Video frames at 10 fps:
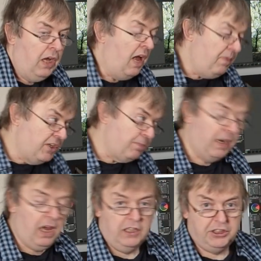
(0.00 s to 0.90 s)
and this
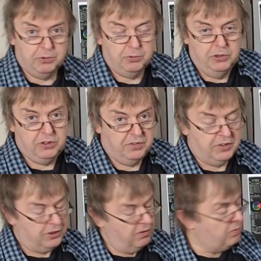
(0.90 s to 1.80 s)
belies the roots of
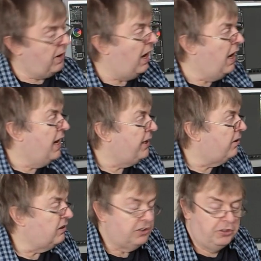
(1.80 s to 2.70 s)
the software, you
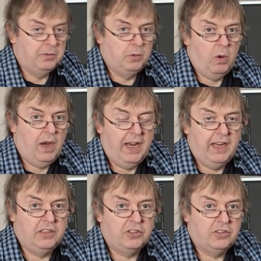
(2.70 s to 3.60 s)
can do some quite
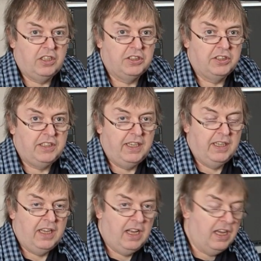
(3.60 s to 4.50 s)

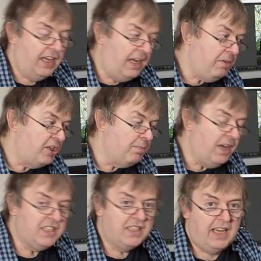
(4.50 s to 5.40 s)
interesting image
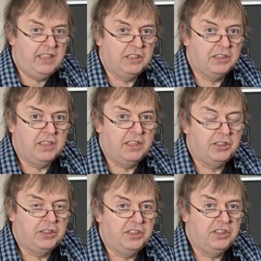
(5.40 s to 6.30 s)
metadata
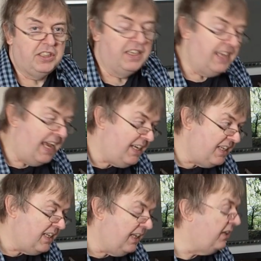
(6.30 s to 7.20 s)
searches and
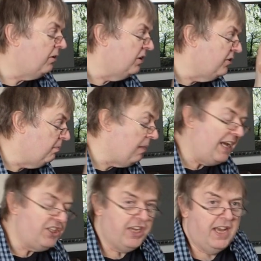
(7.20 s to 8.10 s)
editing. You can do
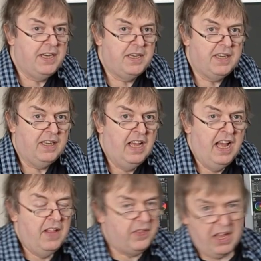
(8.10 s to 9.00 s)
batch editing.
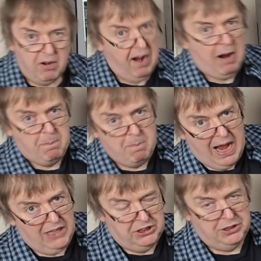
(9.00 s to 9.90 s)
There are
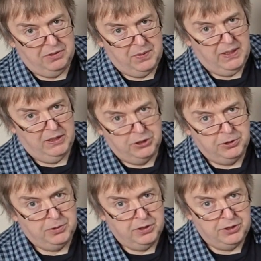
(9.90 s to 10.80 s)
masses of things
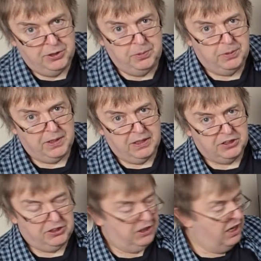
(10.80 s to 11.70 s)
you can do with
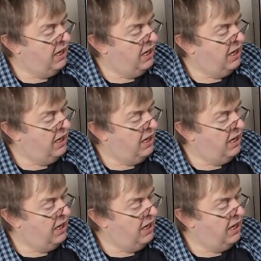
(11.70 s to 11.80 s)
this.